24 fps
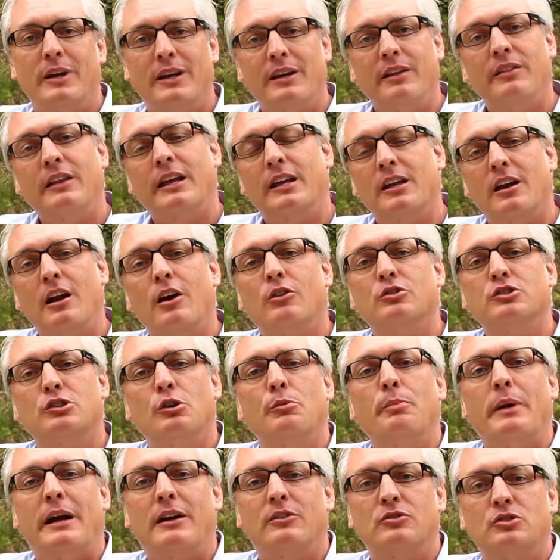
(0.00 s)
And they can also
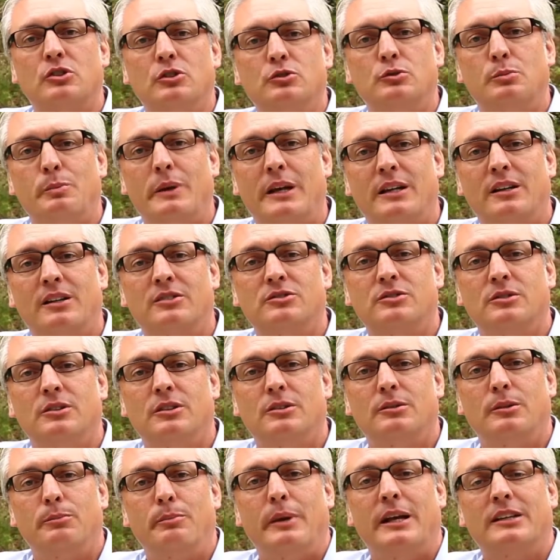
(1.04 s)
bounce those
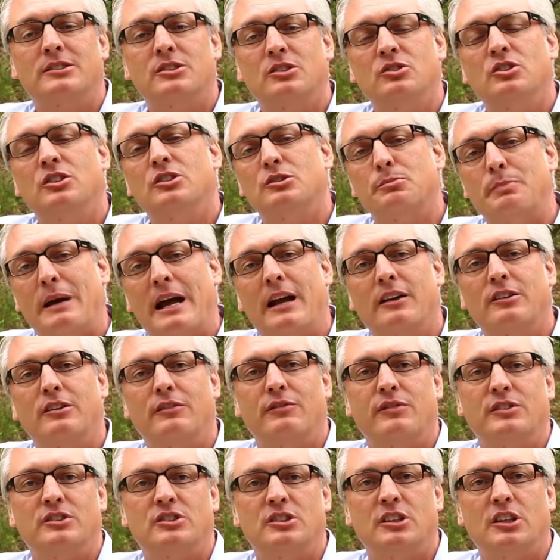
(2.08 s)
messages back to
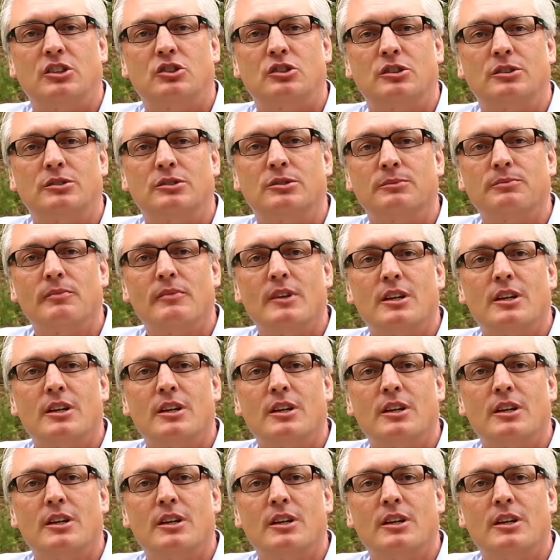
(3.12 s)
physicians.